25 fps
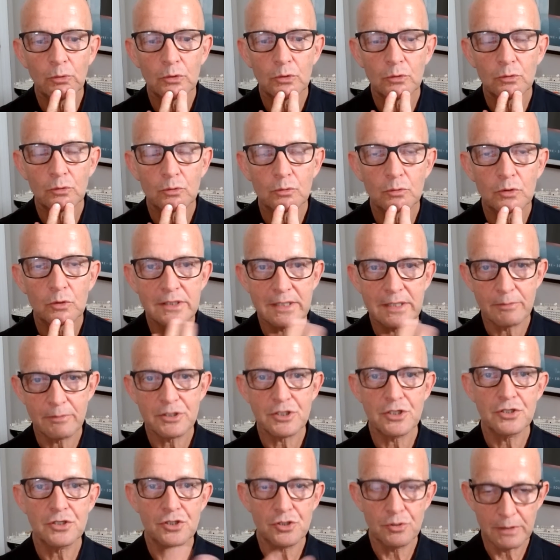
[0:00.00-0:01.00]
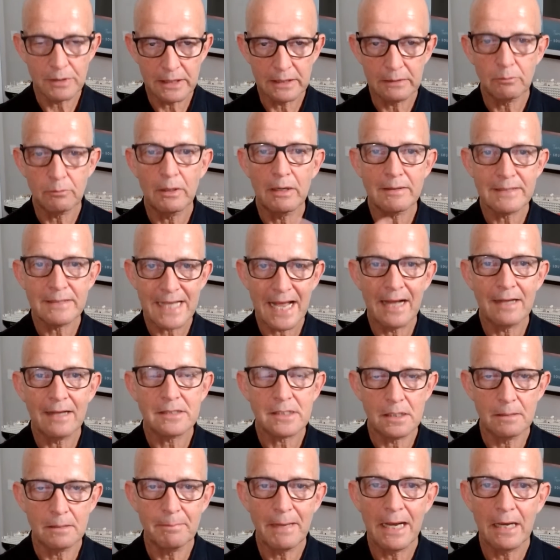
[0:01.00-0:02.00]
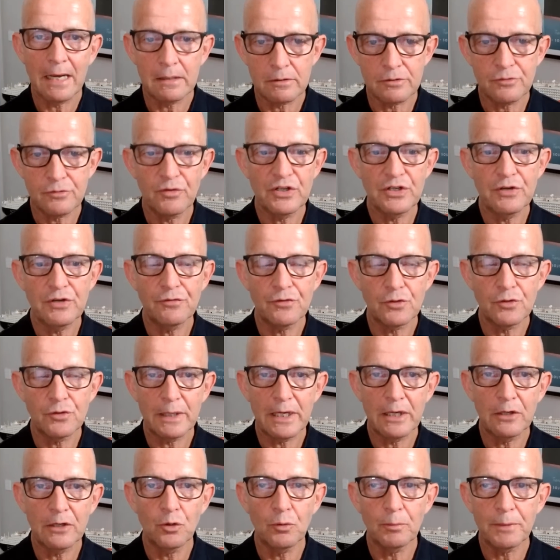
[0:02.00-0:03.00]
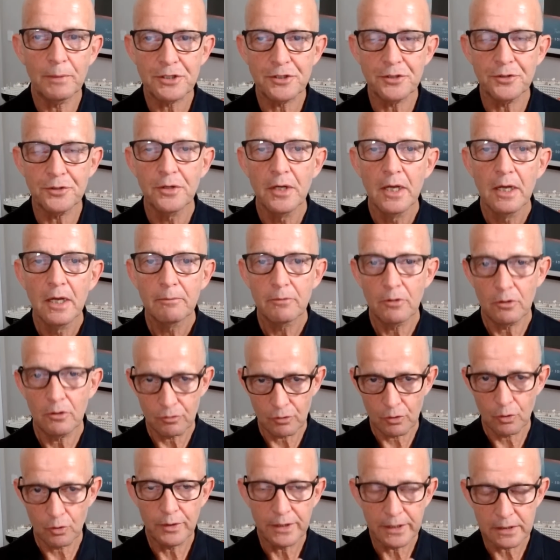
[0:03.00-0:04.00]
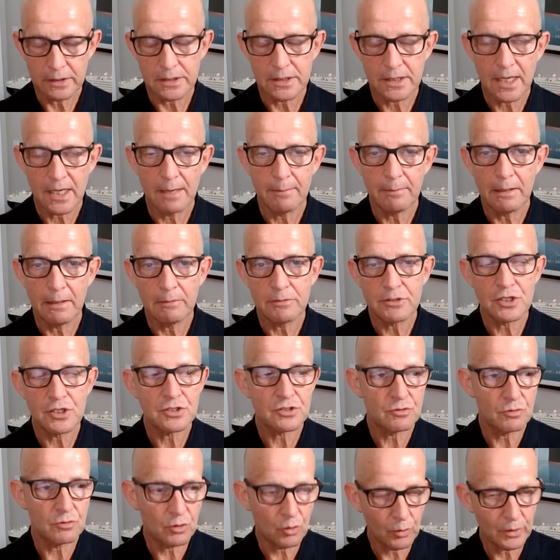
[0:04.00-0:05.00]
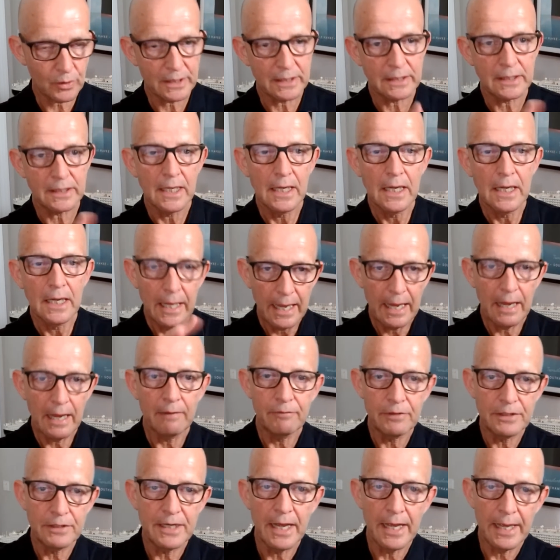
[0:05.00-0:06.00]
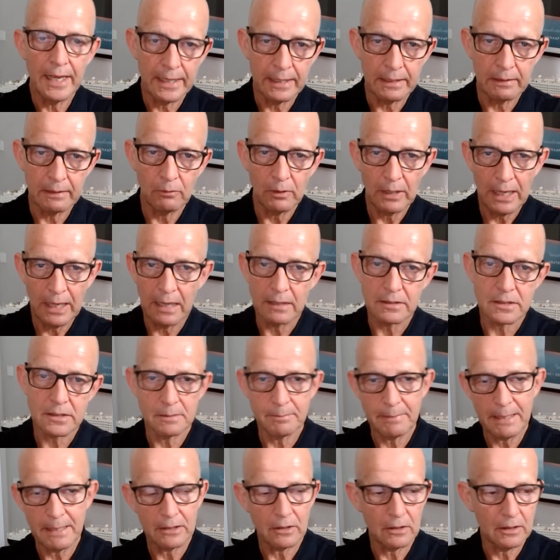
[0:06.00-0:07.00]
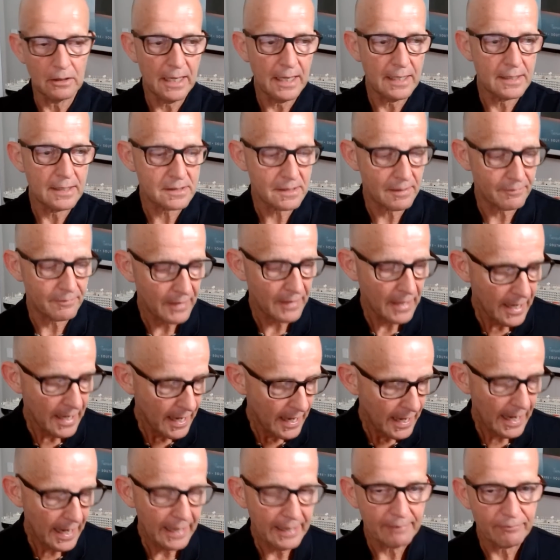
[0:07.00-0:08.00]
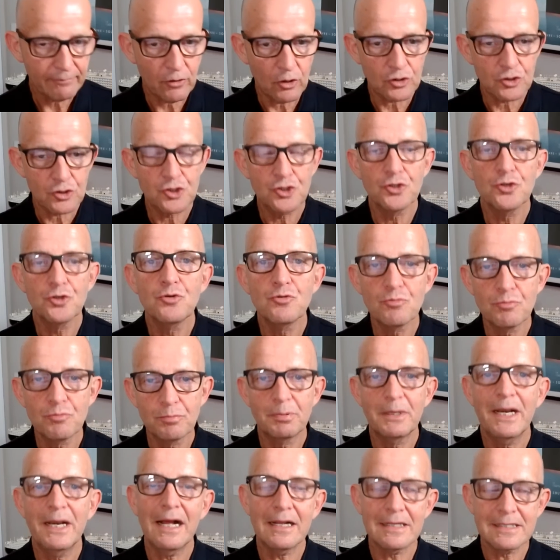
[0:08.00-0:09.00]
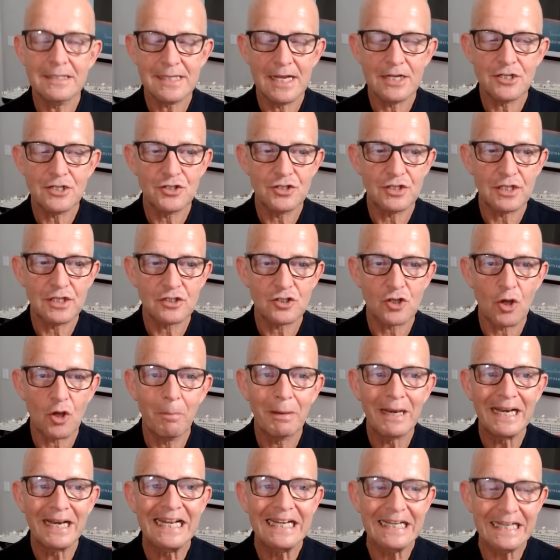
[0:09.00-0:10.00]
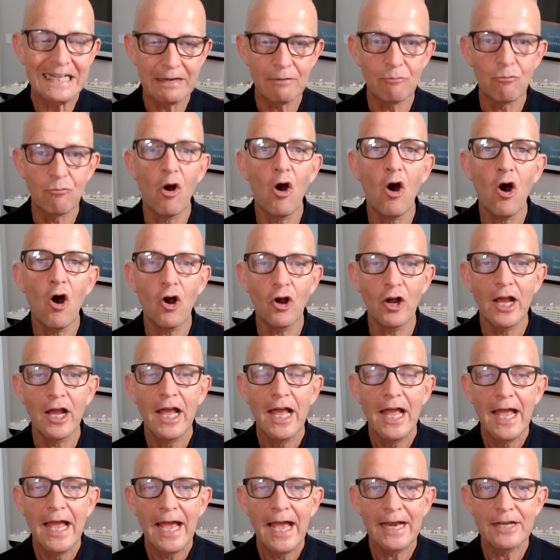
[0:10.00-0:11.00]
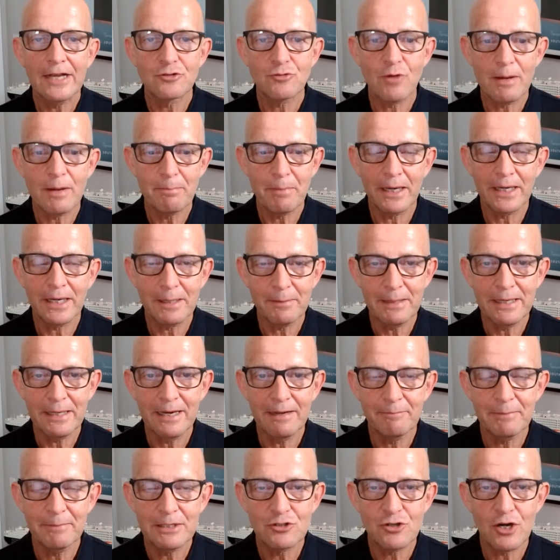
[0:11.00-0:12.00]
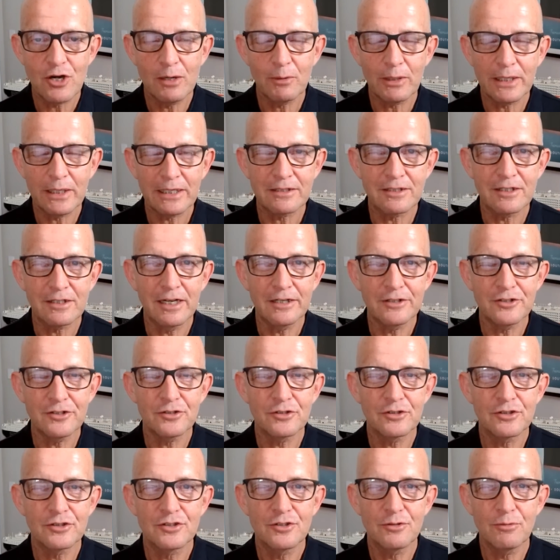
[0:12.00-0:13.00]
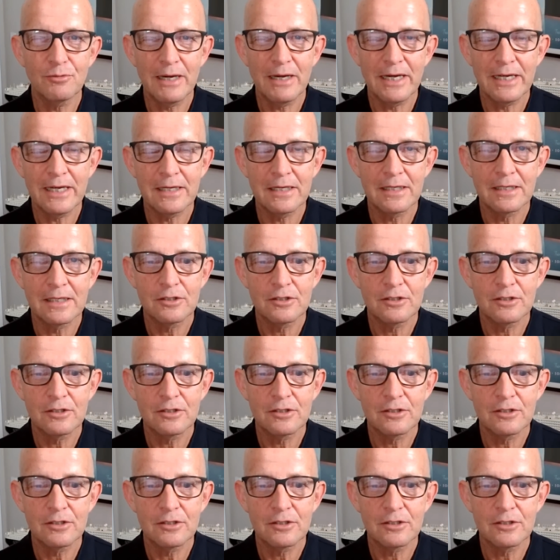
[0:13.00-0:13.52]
because I was just doing it when I was out and about, it's very different to what I normally do, not recording it to camera. I was just recording it every day out and about on land and stuff. And I've got two pronunciation things completely wrong. And it's really bugging me. And I've been trying to work out, do I